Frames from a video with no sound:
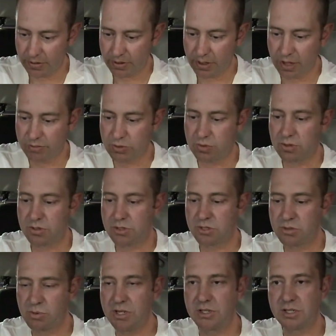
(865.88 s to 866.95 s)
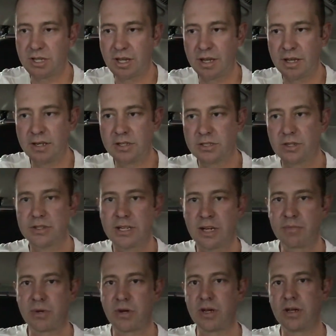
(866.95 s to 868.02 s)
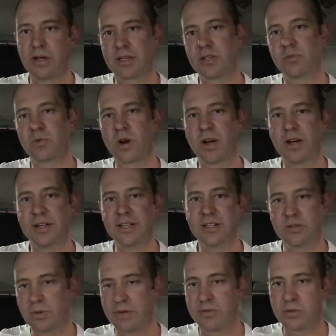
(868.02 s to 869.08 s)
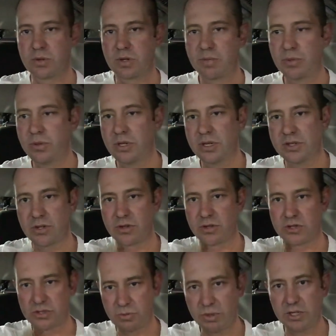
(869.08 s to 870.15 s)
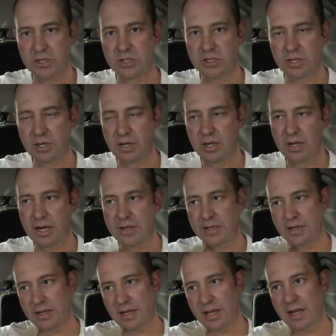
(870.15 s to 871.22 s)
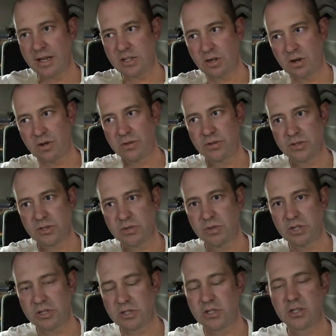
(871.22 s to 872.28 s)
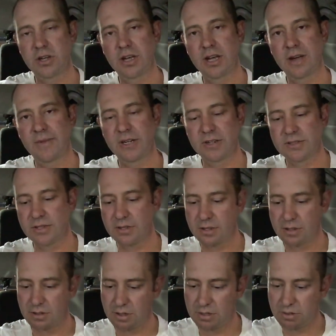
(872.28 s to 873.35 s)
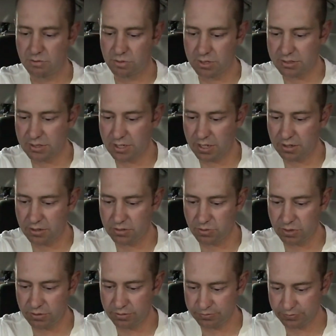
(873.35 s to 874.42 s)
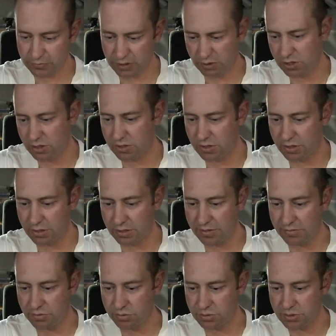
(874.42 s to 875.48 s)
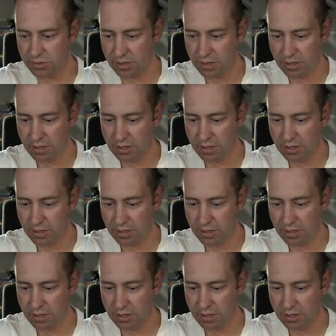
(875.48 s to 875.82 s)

comes with a switch gauge, so down by like your right knee or wherever you want to put it, it's got a switch and then a gauge on the switch to show you how much is in the rear tank as well. It shows like the levels.